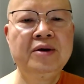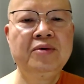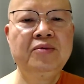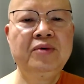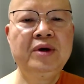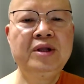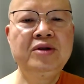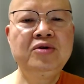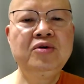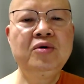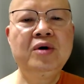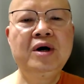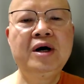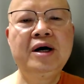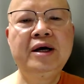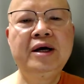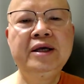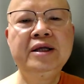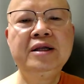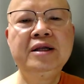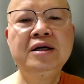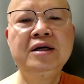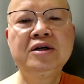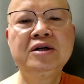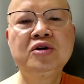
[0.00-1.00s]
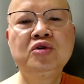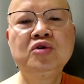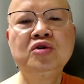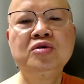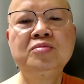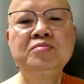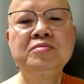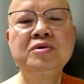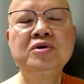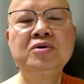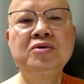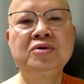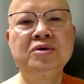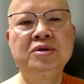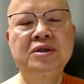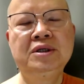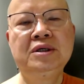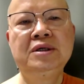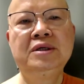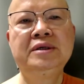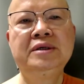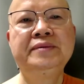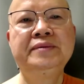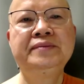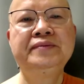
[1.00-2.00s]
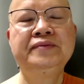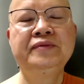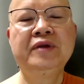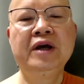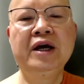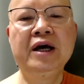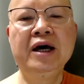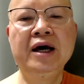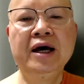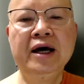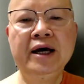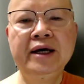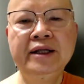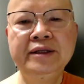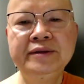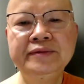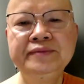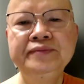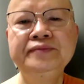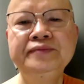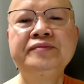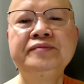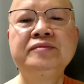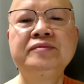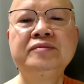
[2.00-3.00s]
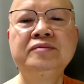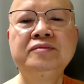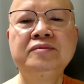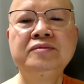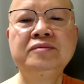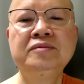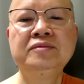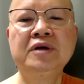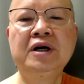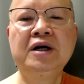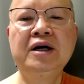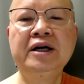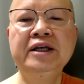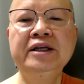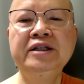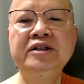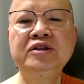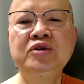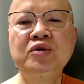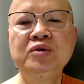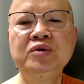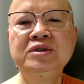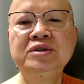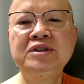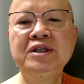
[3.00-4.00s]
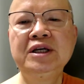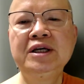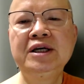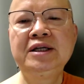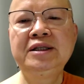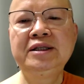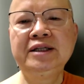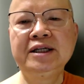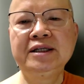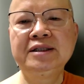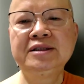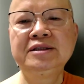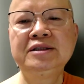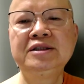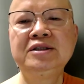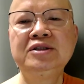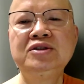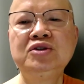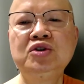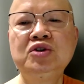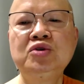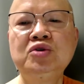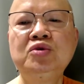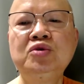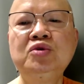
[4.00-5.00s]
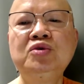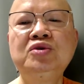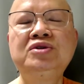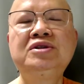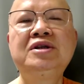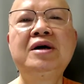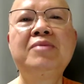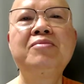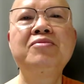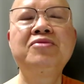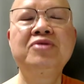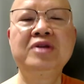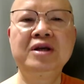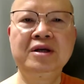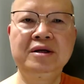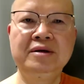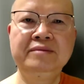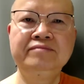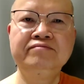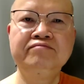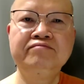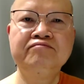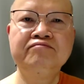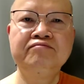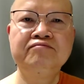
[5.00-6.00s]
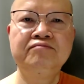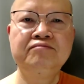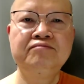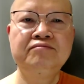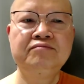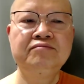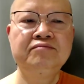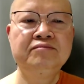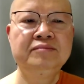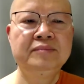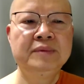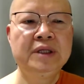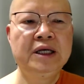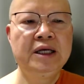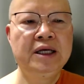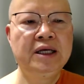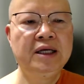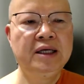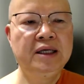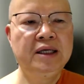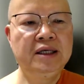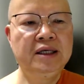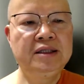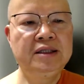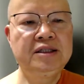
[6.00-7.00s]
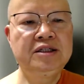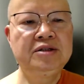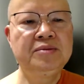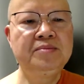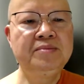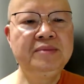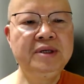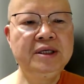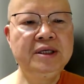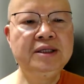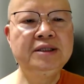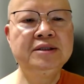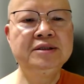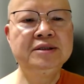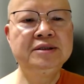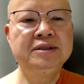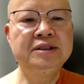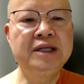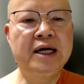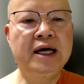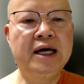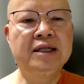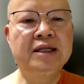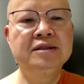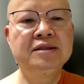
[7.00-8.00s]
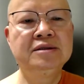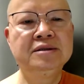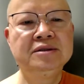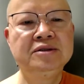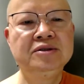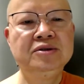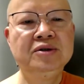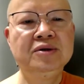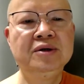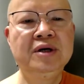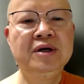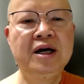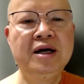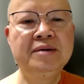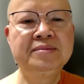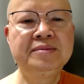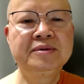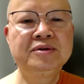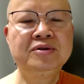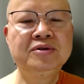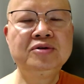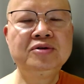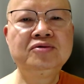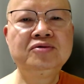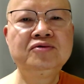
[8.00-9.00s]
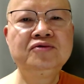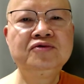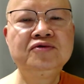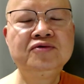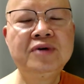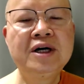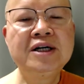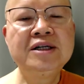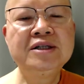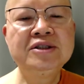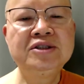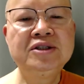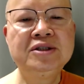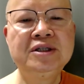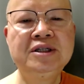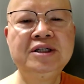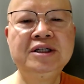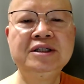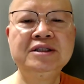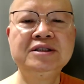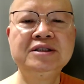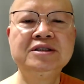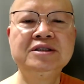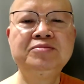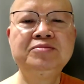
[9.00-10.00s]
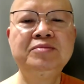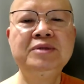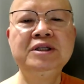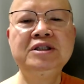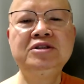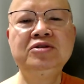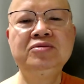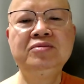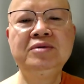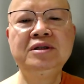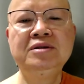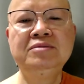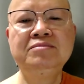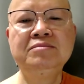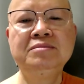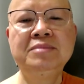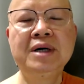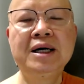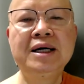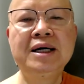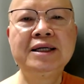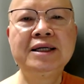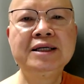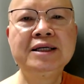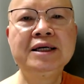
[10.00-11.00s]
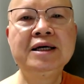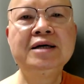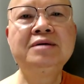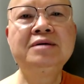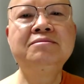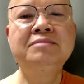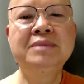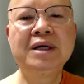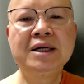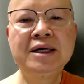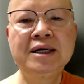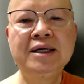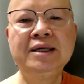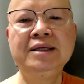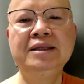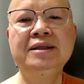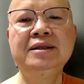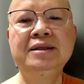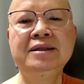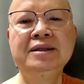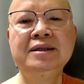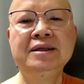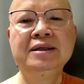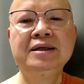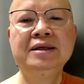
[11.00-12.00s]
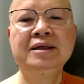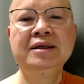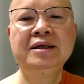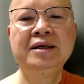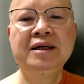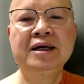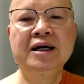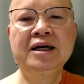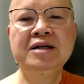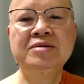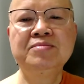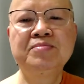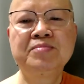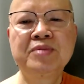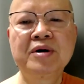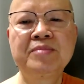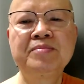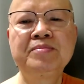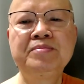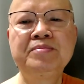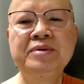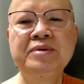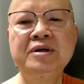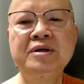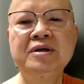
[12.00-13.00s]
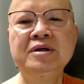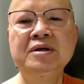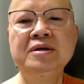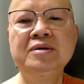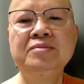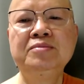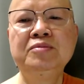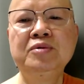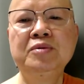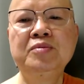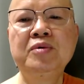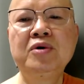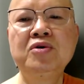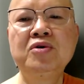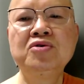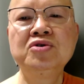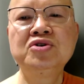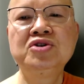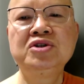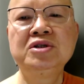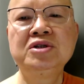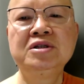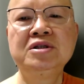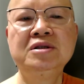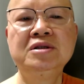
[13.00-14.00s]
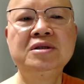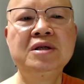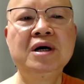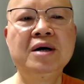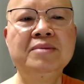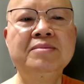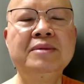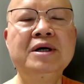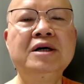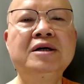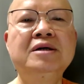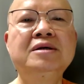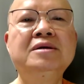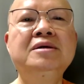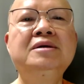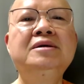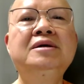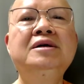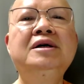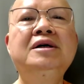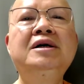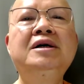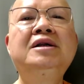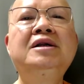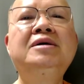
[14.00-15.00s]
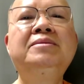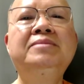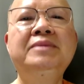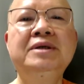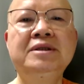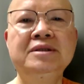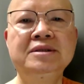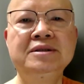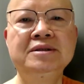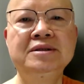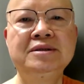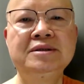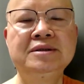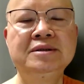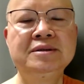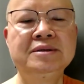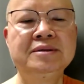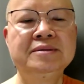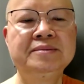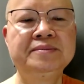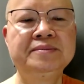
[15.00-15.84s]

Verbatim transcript: When you are in a good mood and are enthusiastic to do something, it means that you have good functionings between body and mind and proper proportion among elements.